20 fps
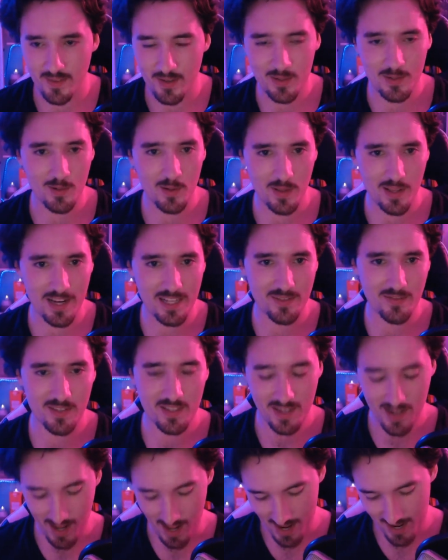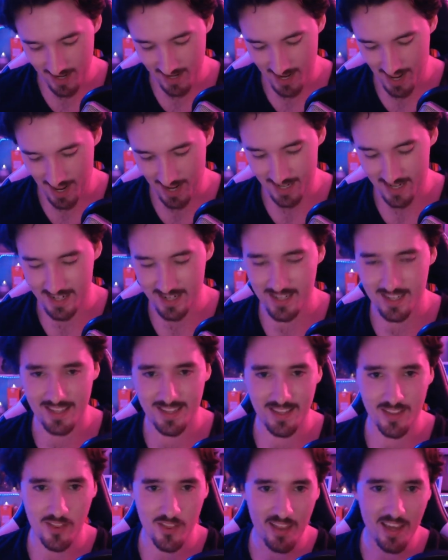Those are all letters for tonight, and
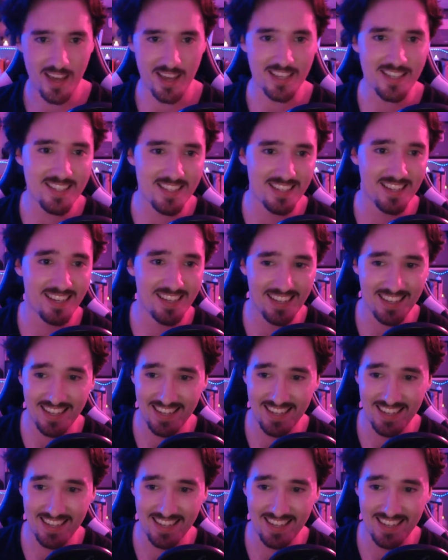this